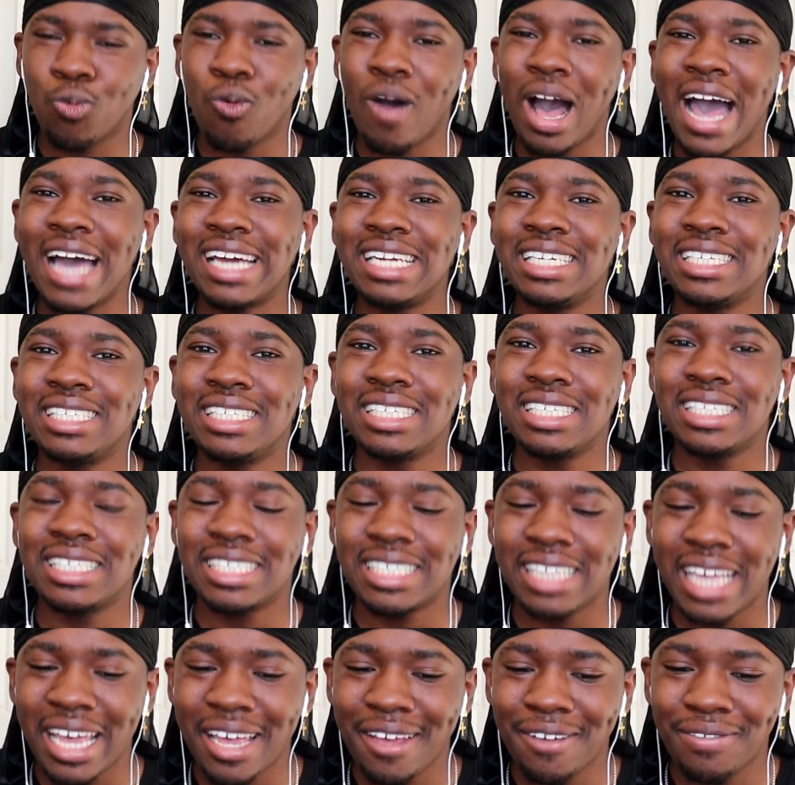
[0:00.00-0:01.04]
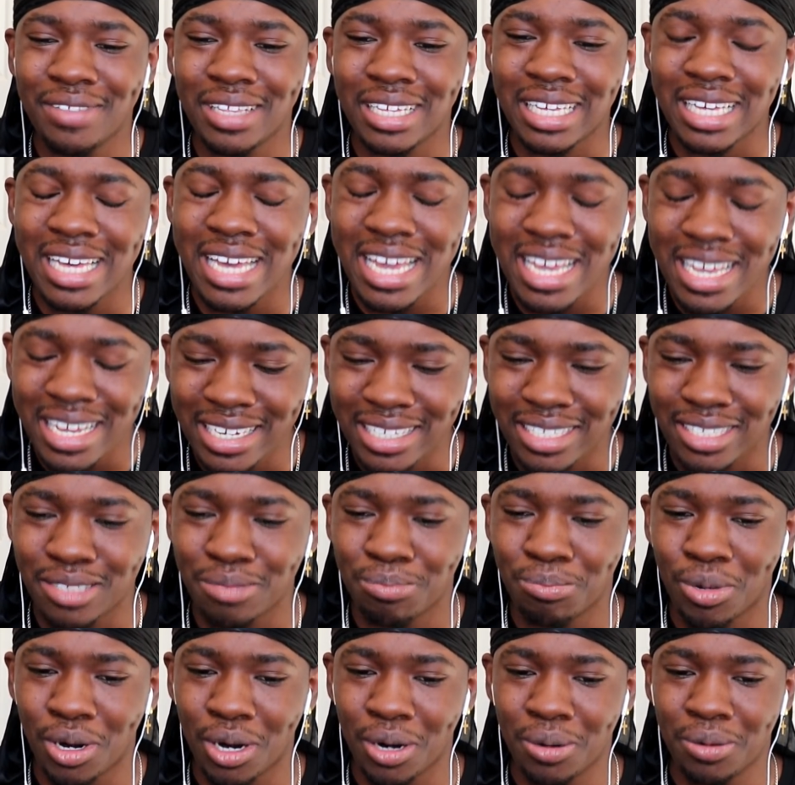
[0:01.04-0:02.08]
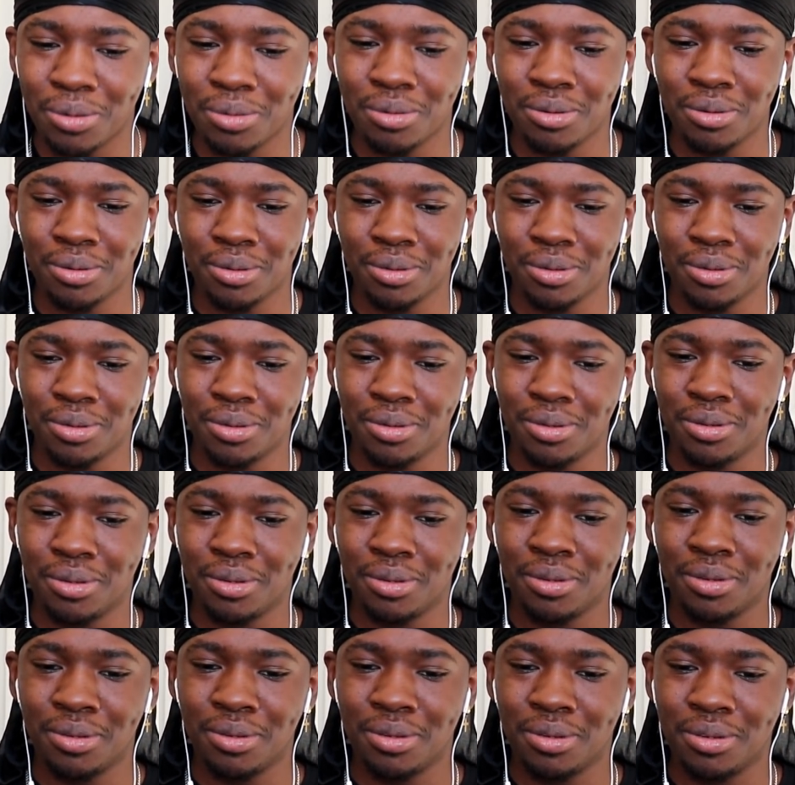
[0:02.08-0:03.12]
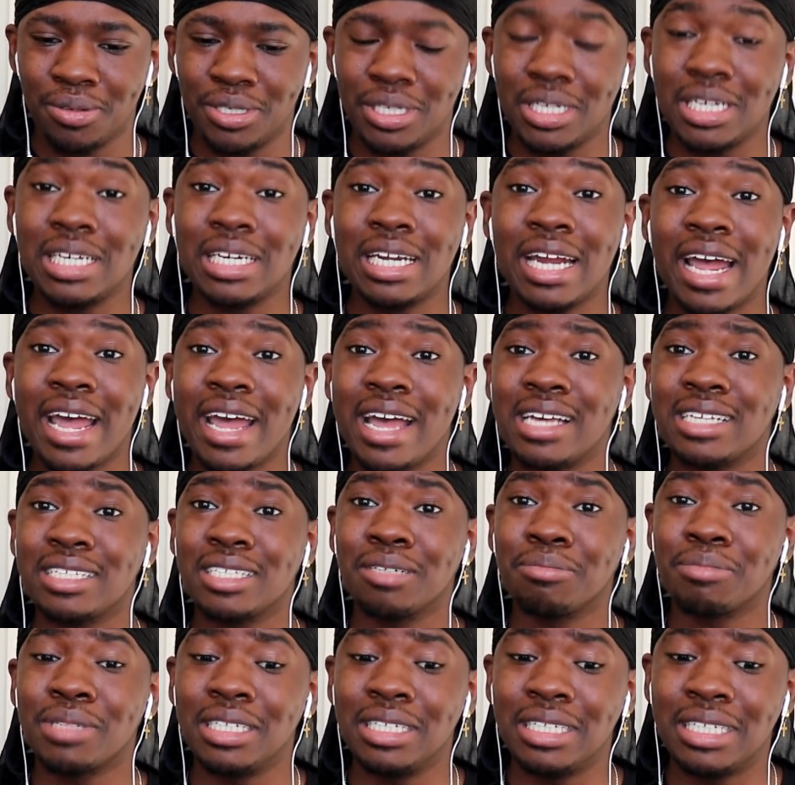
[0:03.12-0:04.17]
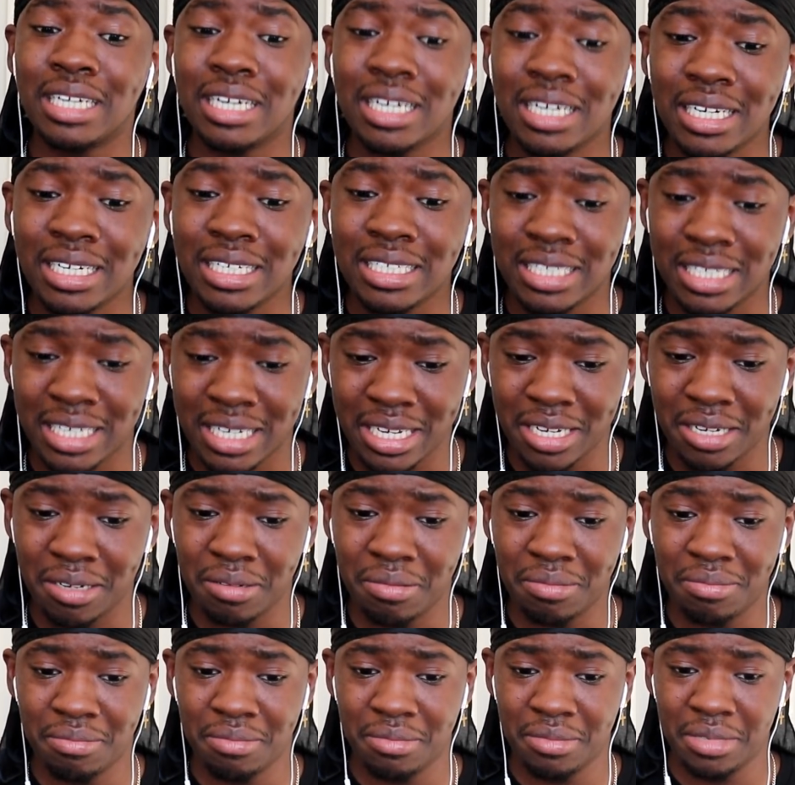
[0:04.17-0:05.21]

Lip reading: why did she save the kids, bro? She could have had something done to him.